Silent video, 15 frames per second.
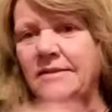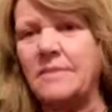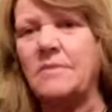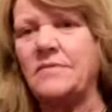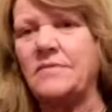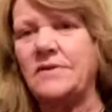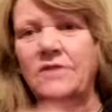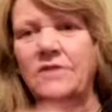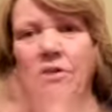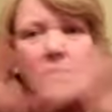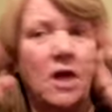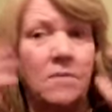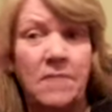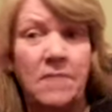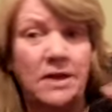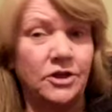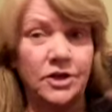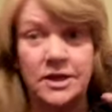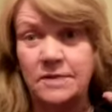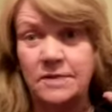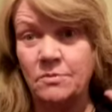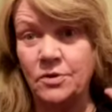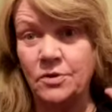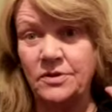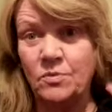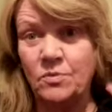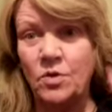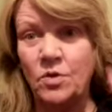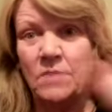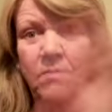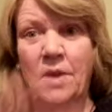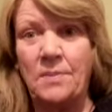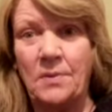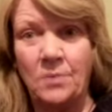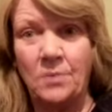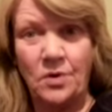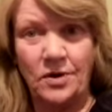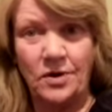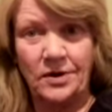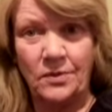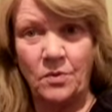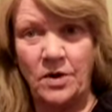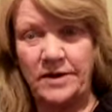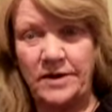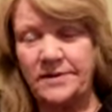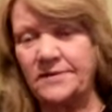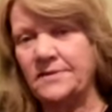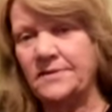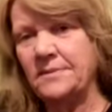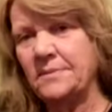of us are imagining more than one pop-up world at once.